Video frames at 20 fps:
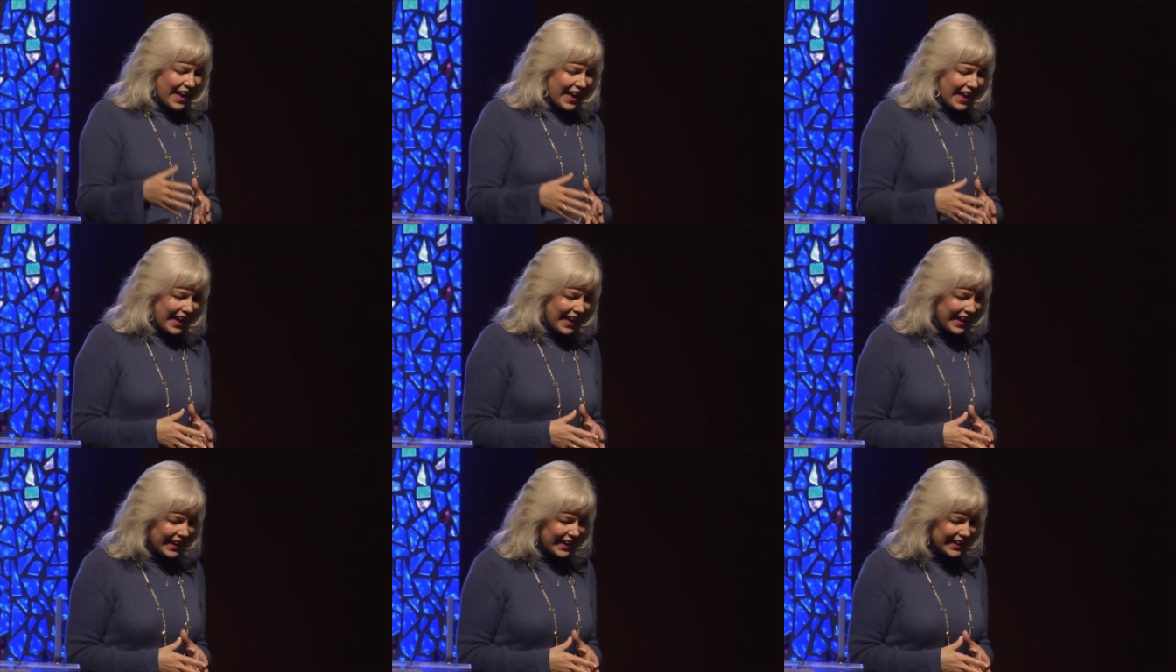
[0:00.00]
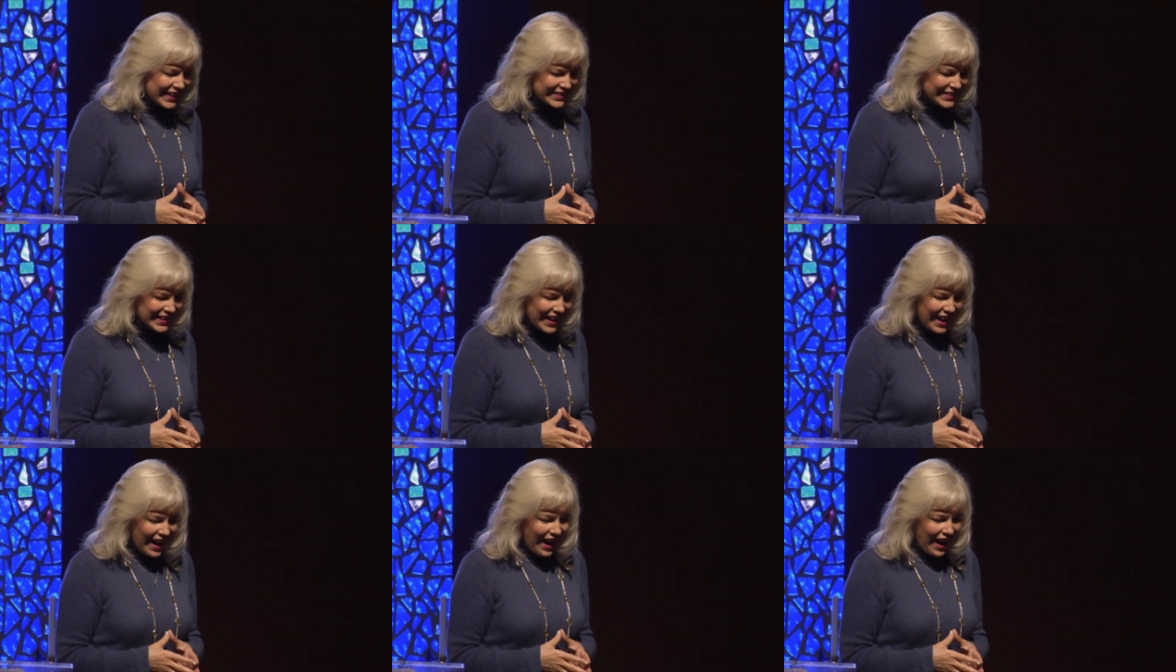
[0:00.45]
And
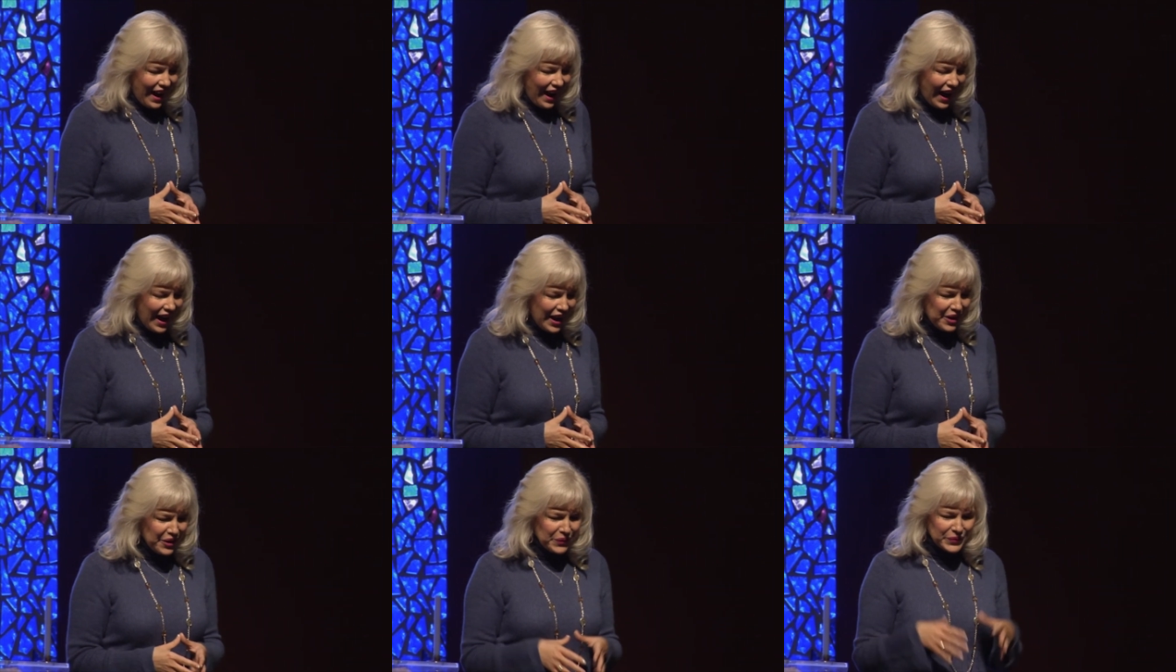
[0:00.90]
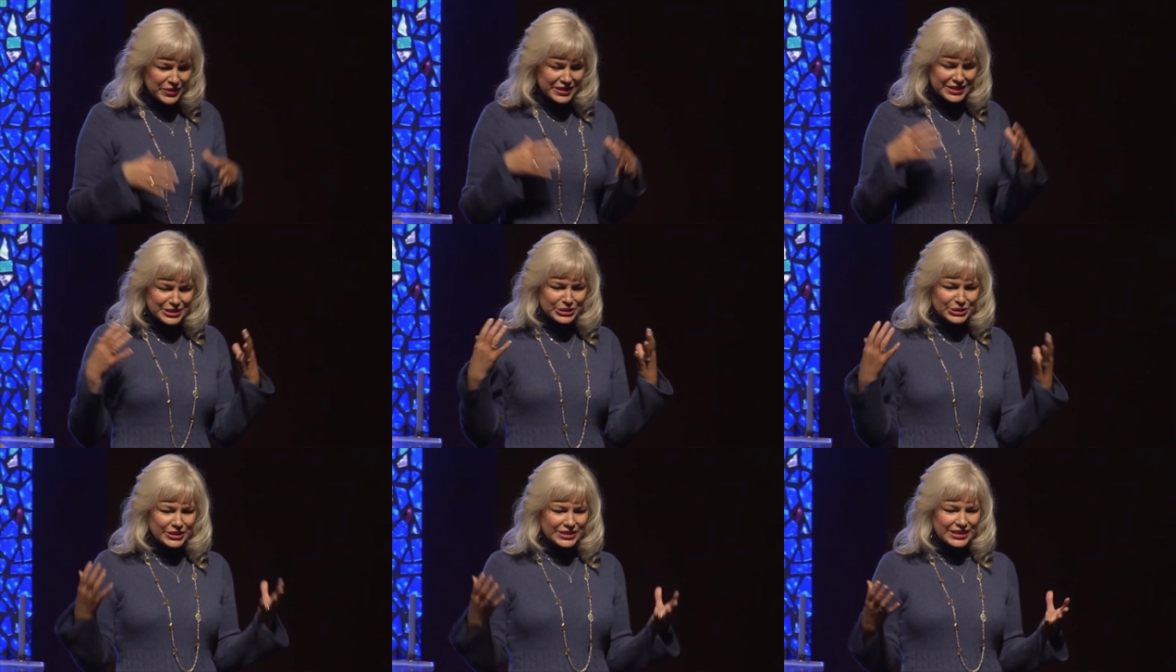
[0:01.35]
I always
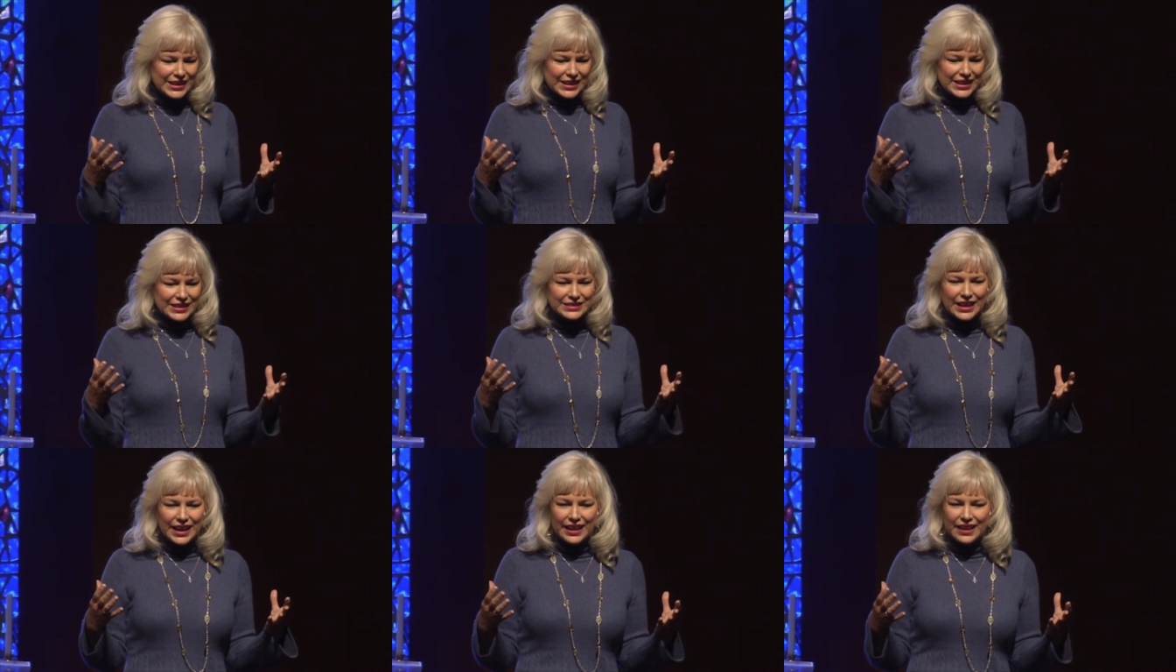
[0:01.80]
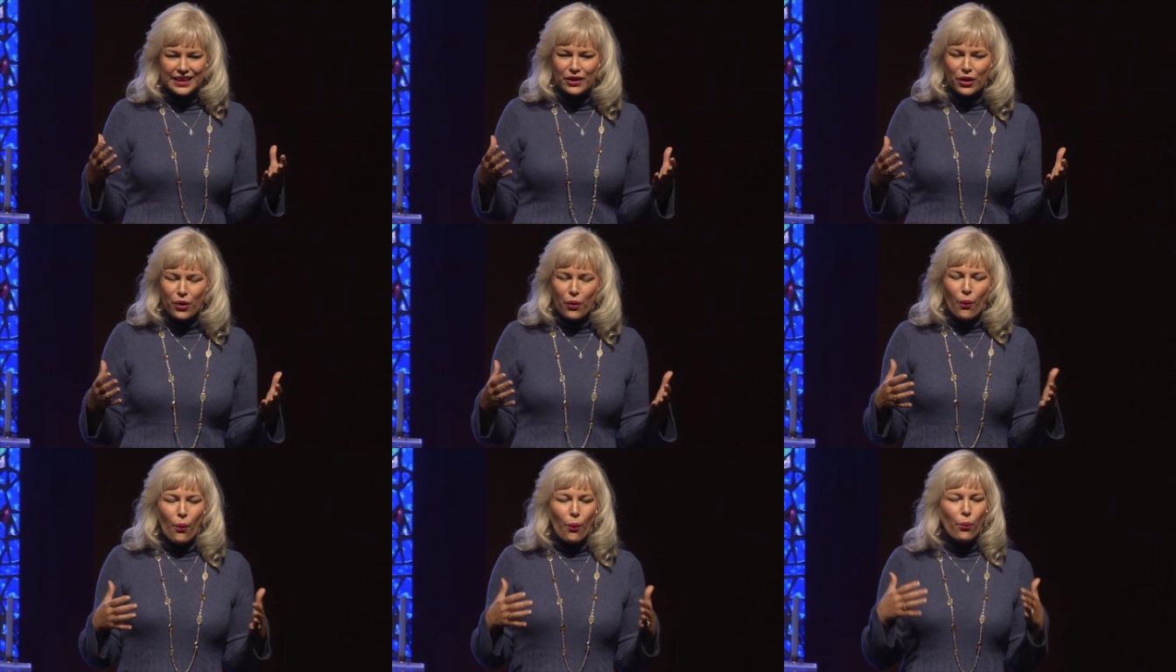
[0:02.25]
looked at it like,
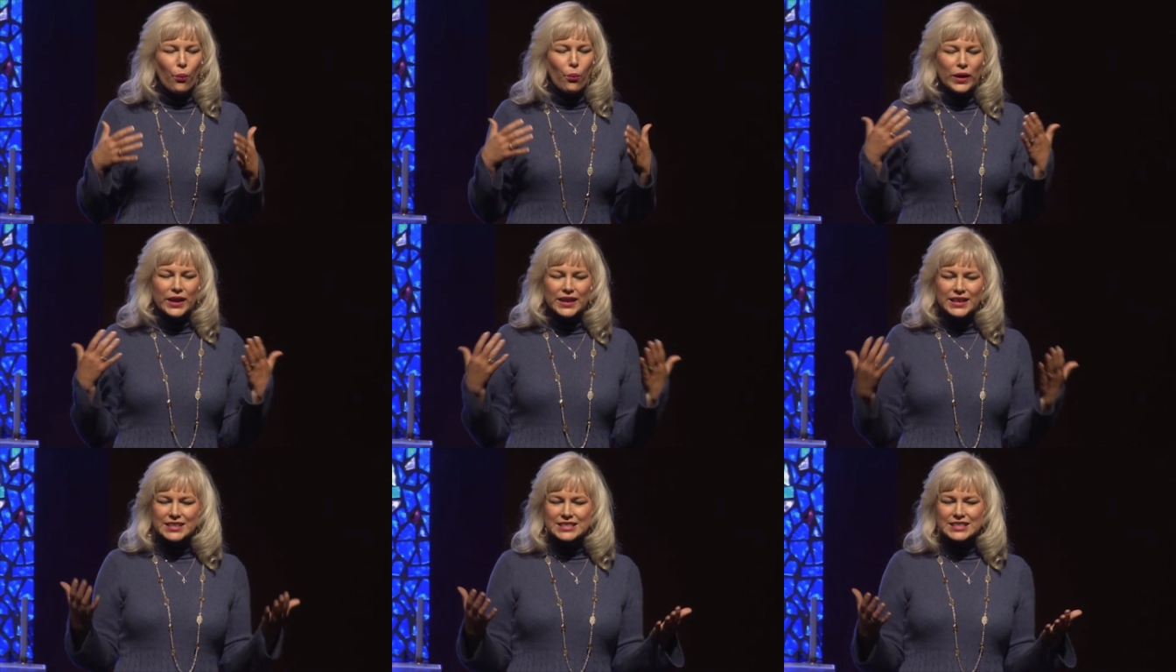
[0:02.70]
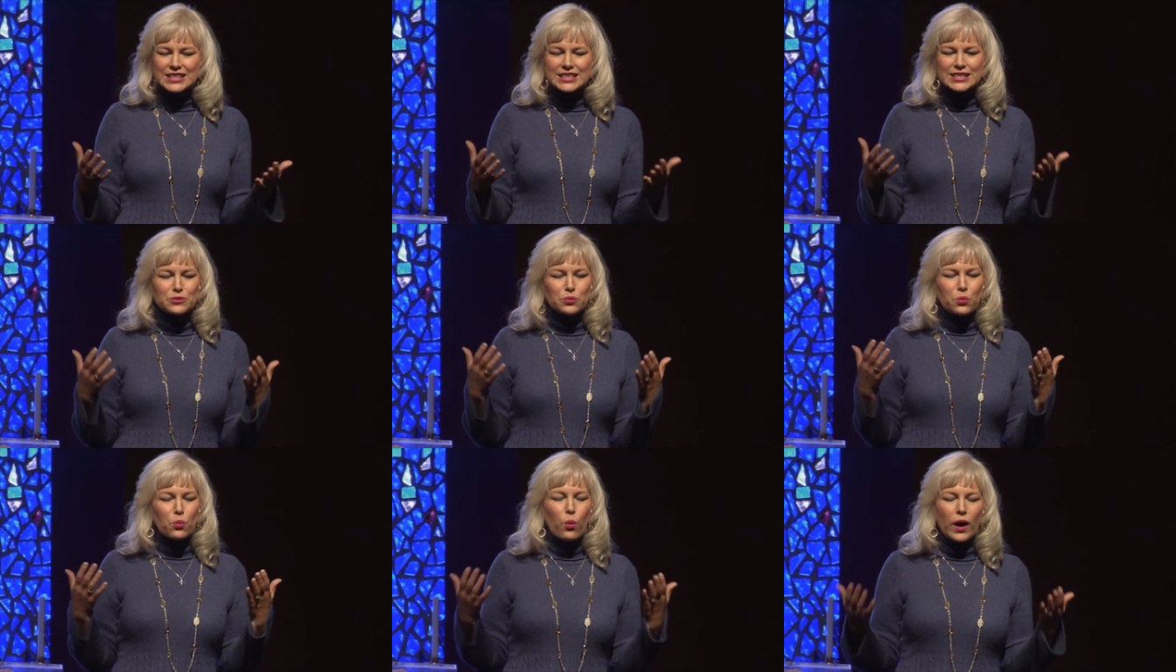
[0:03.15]
when is
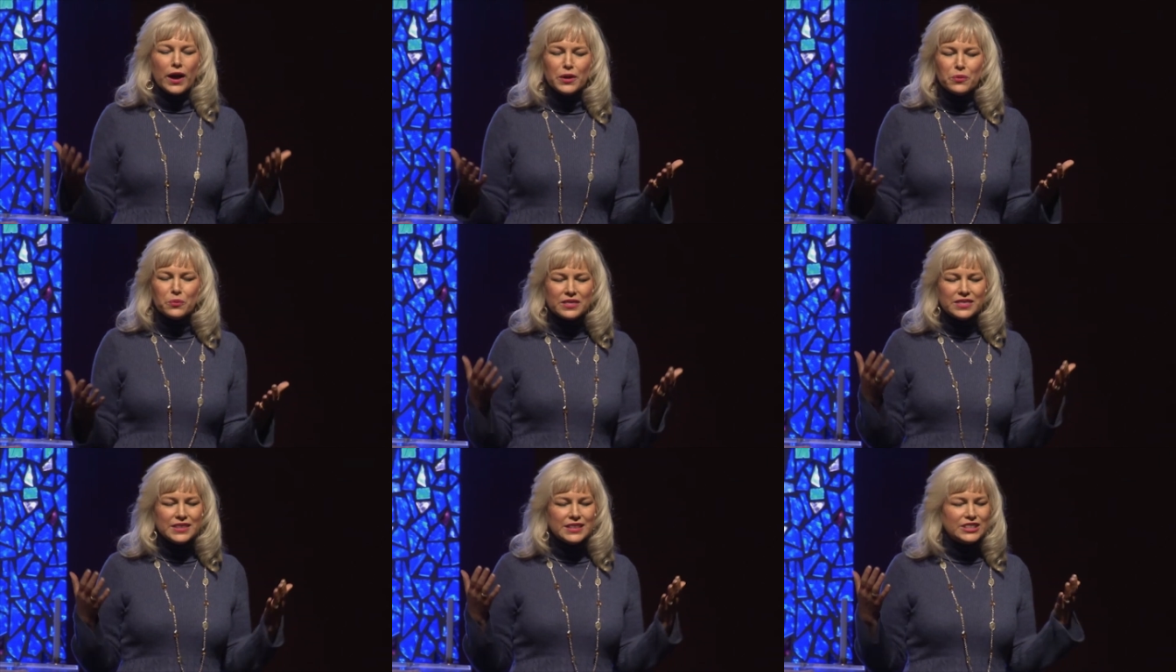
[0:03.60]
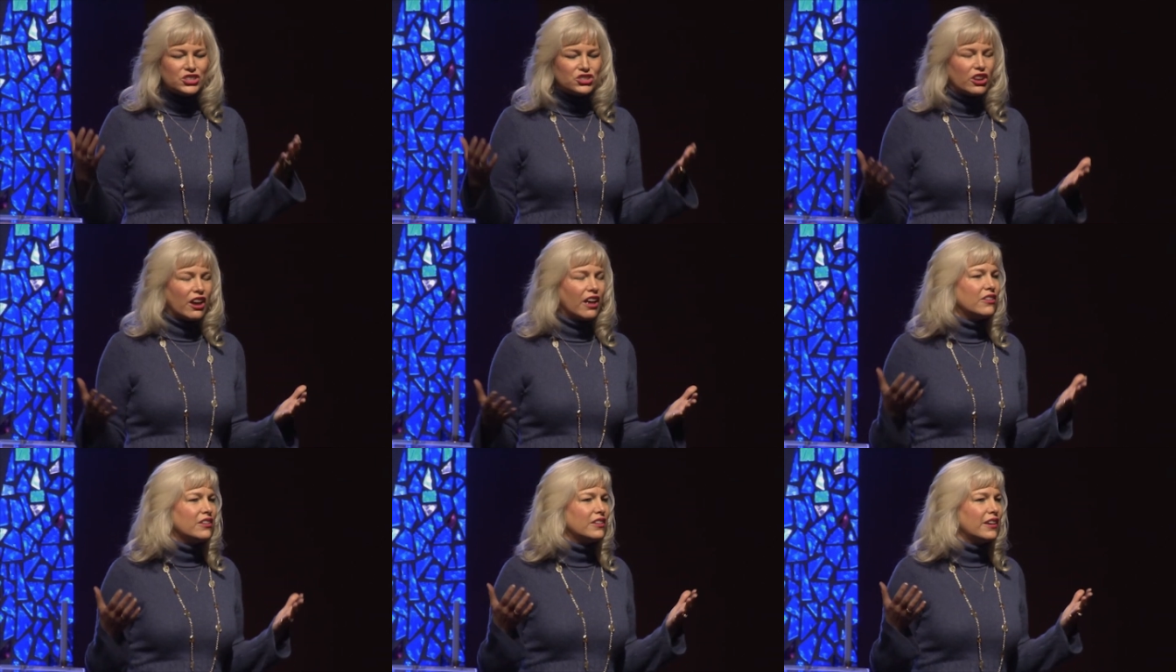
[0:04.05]
this one with each
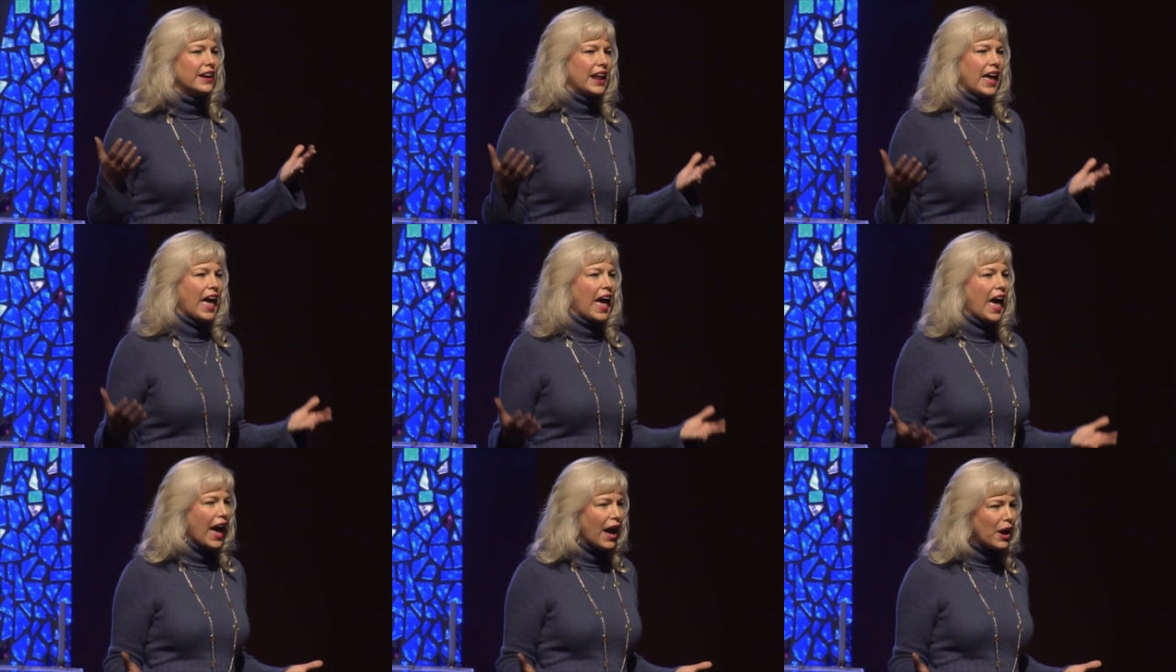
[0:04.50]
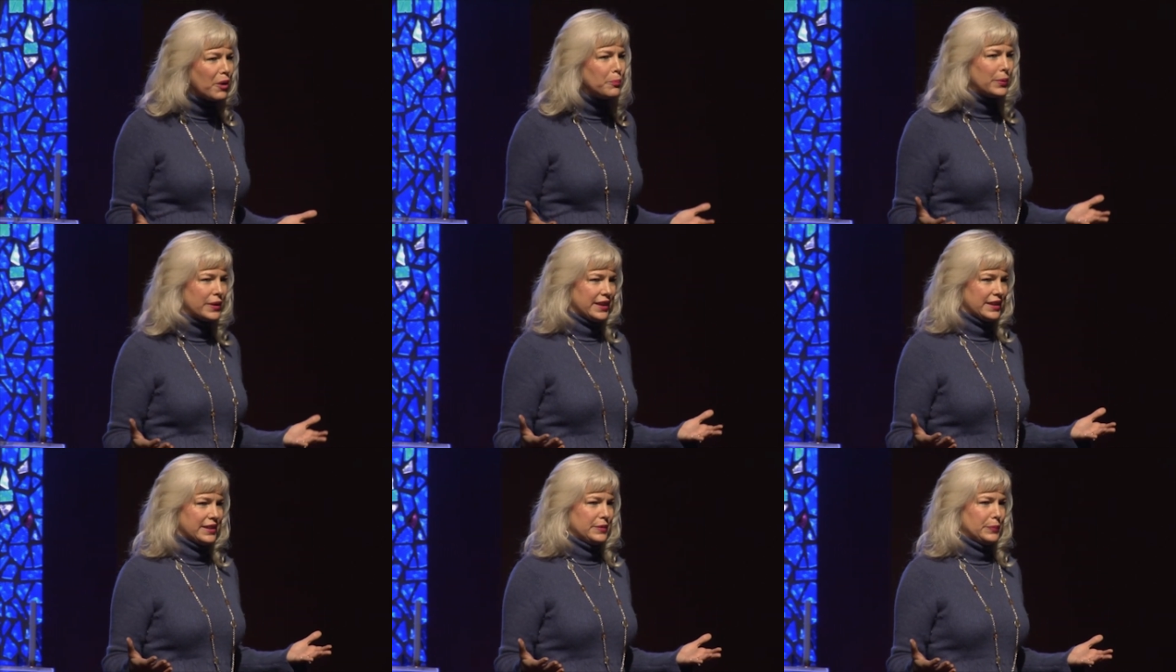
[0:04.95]
other going to
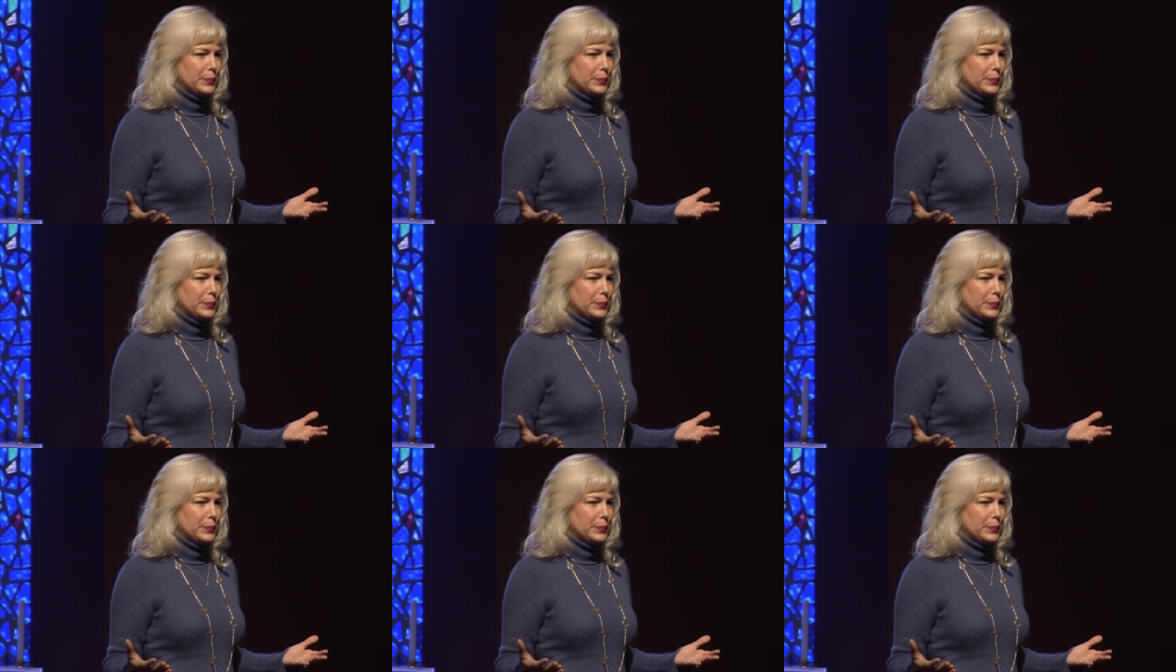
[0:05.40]
happen?